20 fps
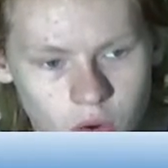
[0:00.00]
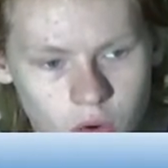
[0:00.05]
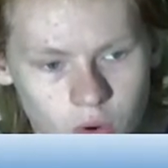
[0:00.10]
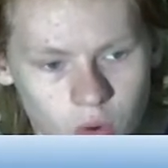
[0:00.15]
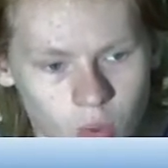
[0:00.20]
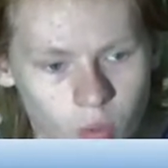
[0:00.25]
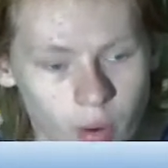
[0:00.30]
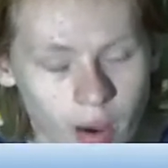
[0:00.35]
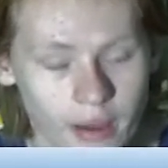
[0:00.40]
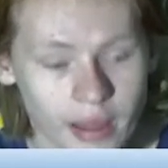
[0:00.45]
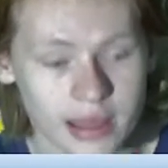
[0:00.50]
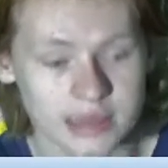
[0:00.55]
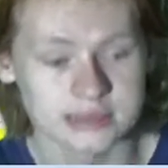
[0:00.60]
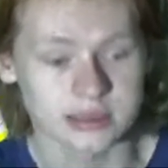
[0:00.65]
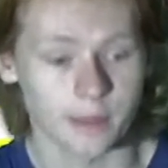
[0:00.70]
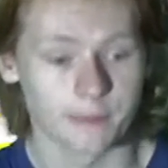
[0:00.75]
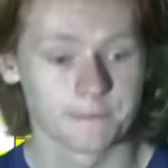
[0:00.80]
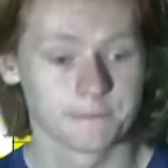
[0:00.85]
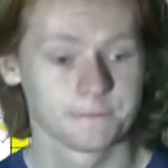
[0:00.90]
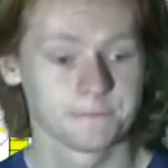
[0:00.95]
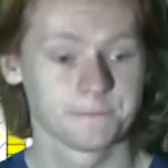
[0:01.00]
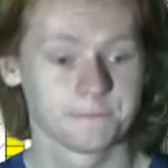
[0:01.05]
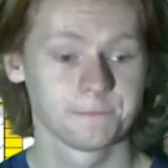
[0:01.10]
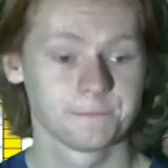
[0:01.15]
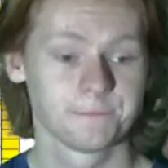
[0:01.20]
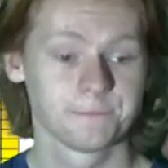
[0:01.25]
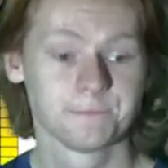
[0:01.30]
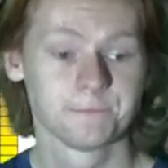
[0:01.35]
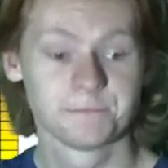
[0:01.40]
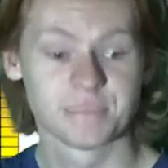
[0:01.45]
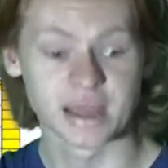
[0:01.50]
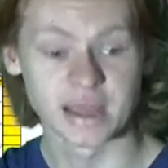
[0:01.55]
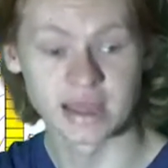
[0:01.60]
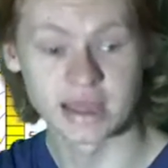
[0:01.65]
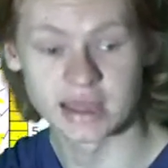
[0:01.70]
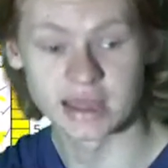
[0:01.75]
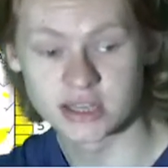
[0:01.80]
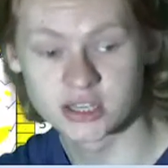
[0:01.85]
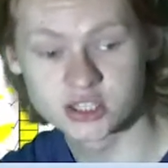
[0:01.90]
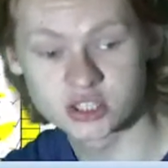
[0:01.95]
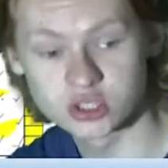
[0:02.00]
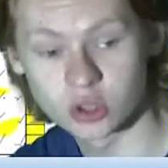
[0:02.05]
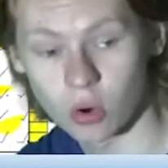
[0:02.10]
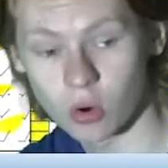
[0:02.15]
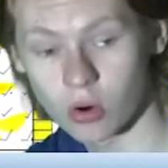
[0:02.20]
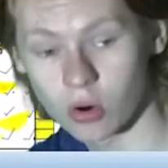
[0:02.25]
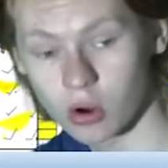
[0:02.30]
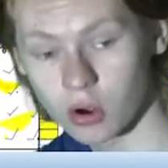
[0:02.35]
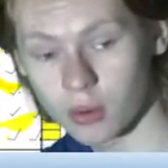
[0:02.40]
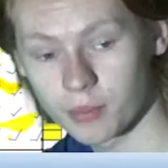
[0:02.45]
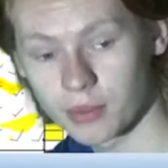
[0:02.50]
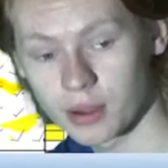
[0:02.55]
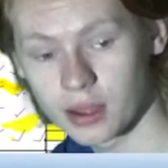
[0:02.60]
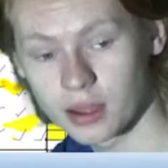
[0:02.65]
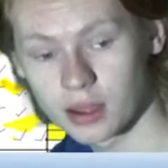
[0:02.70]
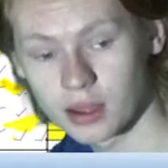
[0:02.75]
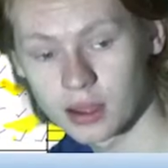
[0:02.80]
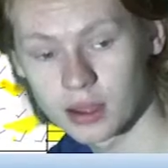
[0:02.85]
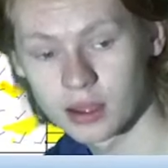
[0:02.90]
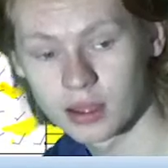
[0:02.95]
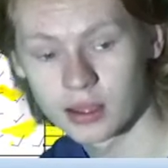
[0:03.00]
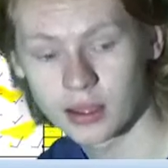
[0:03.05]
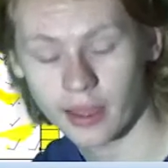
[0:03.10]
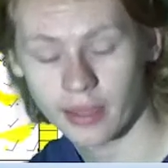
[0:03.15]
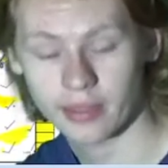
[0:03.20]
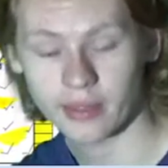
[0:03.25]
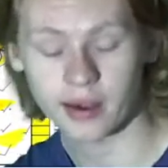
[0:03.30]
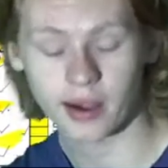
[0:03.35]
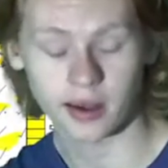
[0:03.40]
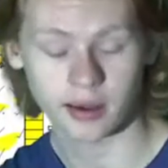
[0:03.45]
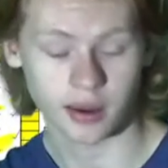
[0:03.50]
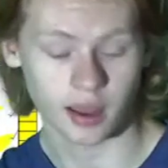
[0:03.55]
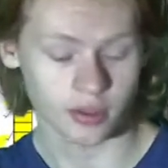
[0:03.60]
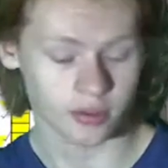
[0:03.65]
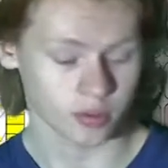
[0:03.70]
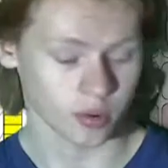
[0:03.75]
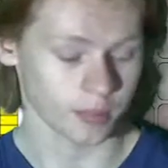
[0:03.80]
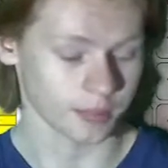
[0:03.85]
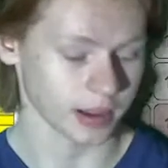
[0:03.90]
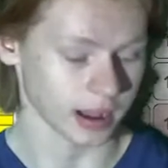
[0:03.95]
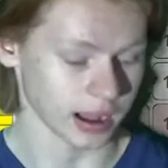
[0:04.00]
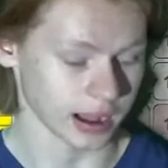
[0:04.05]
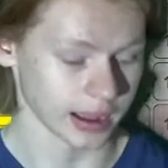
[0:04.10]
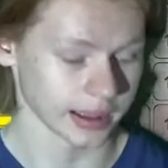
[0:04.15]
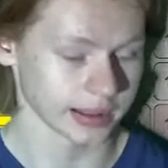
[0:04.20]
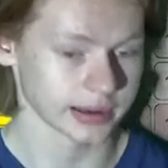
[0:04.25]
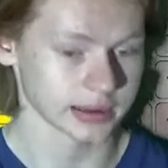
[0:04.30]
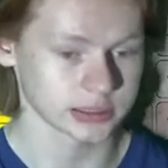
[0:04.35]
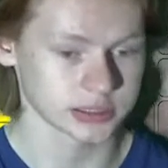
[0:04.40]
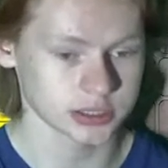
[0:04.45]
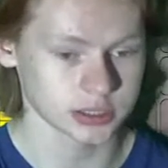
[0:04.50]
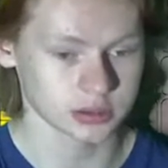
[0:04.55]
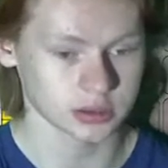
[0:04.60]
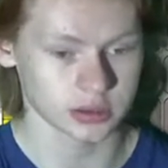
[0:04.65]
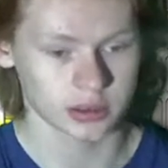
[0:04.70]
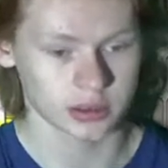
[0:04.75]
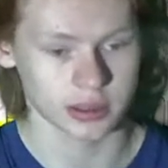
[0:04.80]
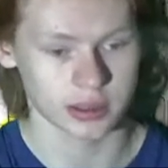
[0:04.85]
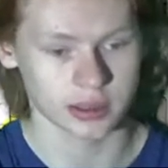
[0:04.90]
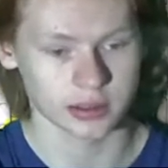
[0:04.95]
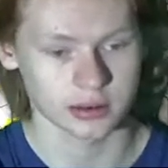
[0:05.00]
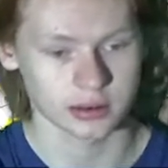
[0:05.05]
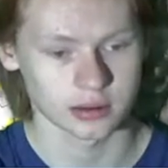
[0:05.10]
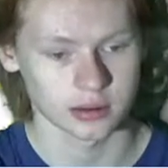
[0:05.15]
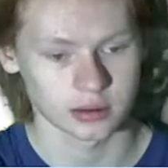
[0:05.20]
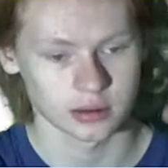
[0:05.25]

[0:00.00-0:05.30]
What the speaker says: Wow, that's a big storm. And then another one behind it too. Look at that.